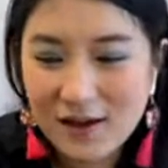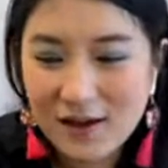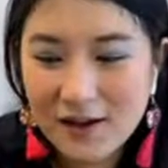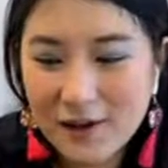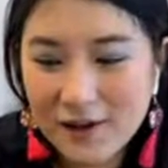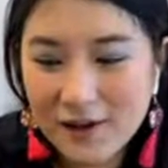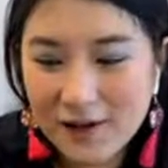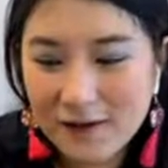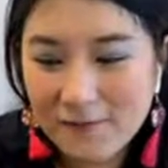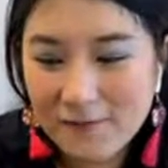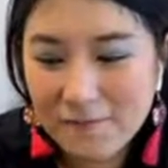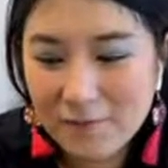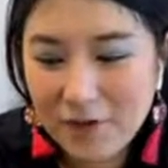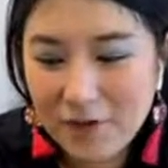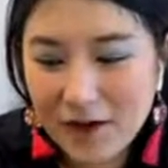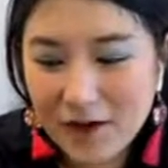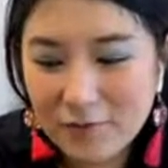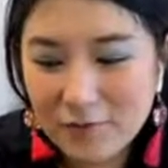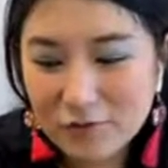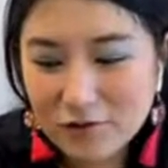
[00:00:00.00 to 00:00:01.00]
but
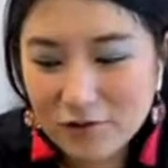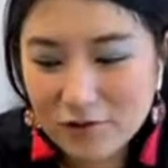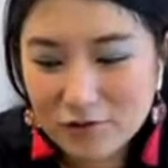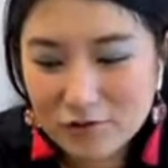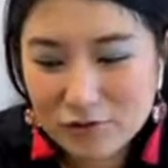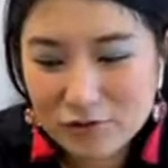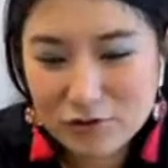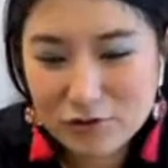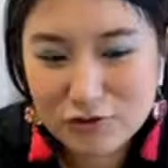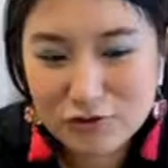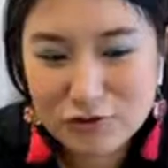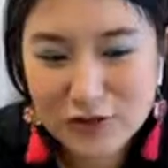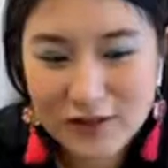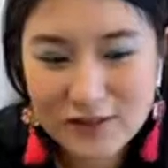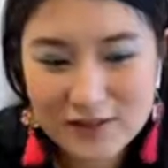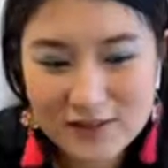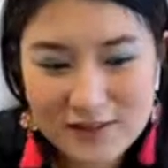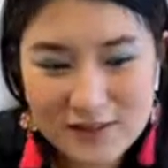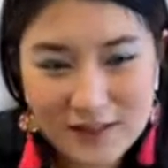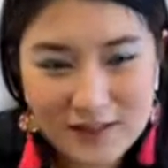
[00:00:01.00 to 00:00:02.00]
I will also
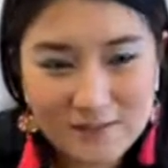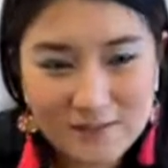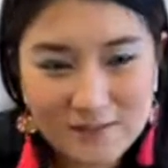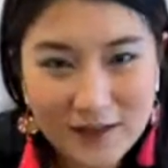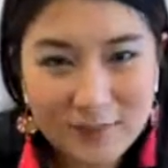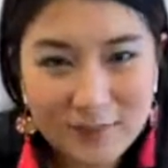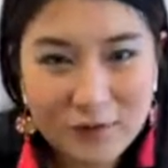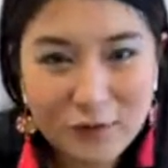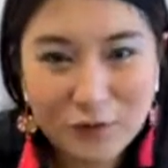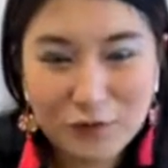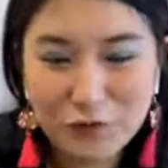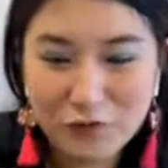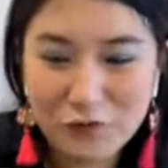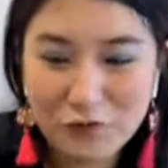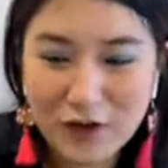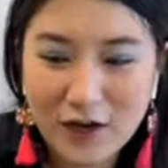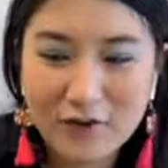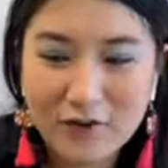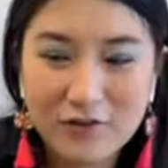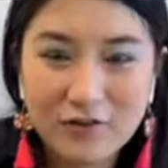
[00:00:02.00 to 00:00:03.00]
at the same time go
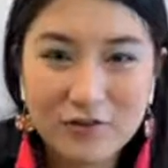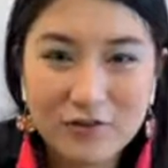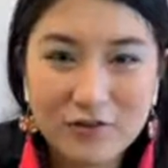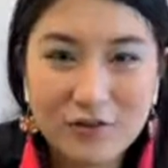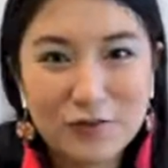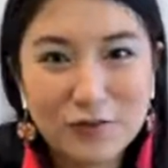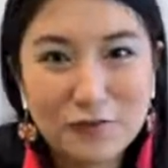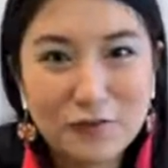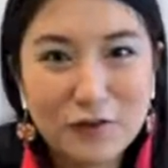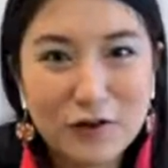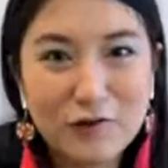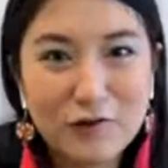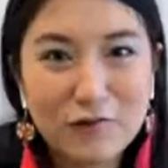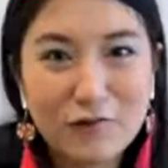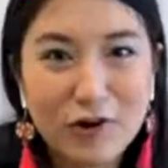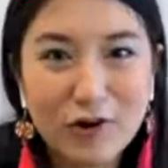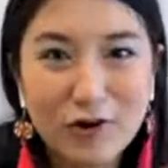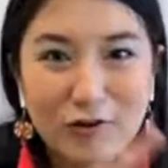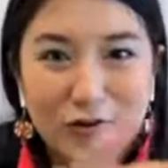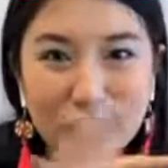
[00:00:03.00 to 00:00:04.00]
through how you can do the
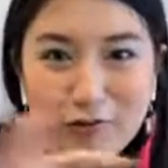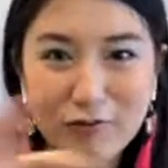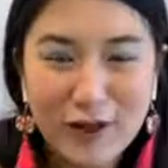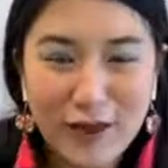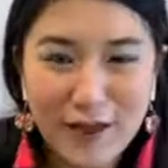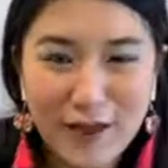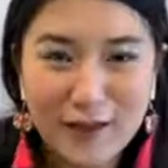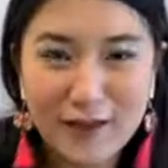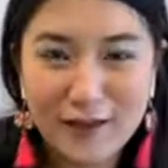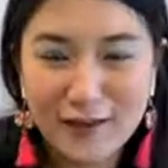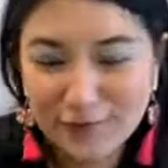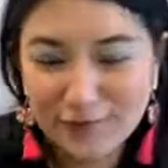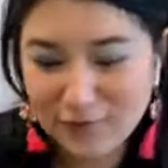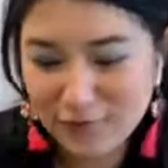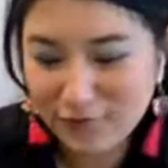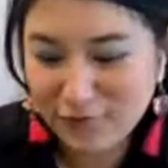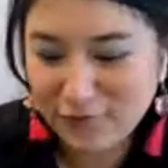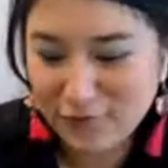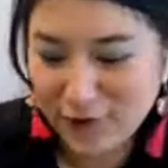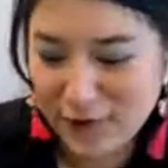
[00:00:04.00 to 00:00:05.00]
wall hanging
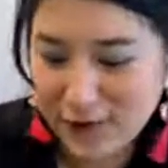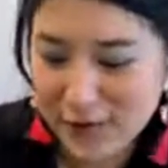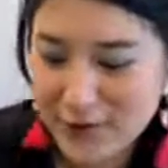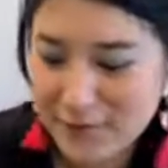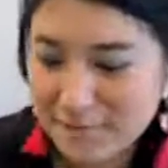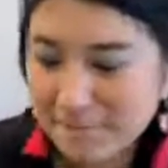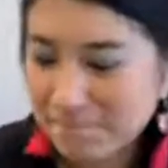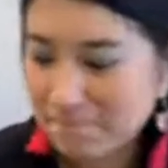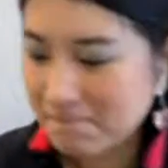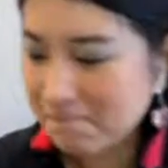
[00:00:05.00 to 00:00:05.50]
too. Okay.